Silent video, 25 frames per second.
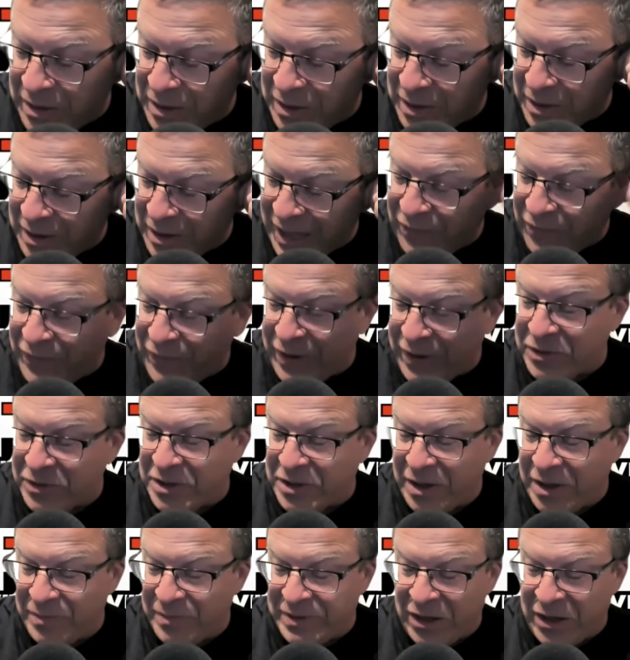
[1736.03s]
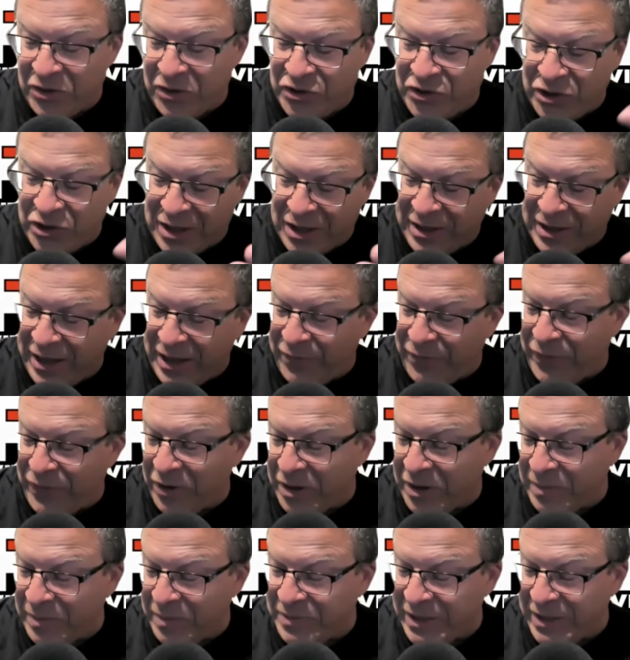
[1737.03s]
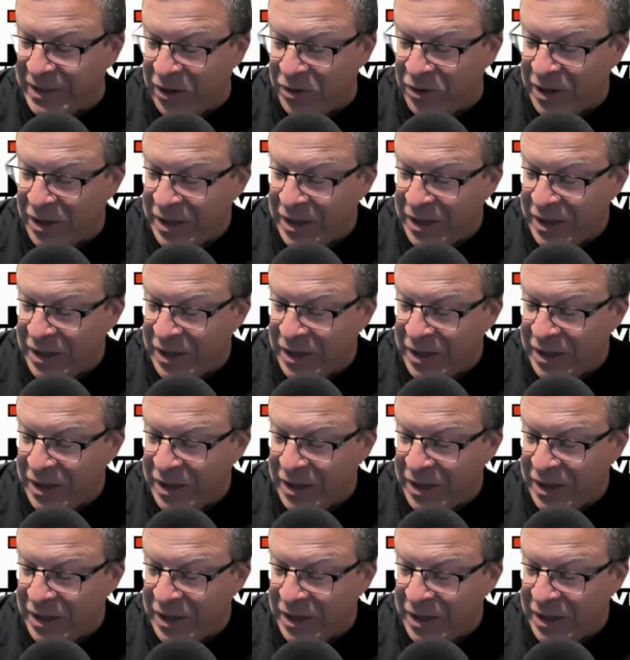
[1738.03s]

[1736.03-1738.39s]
Layfield comes out. John Layfield comes out.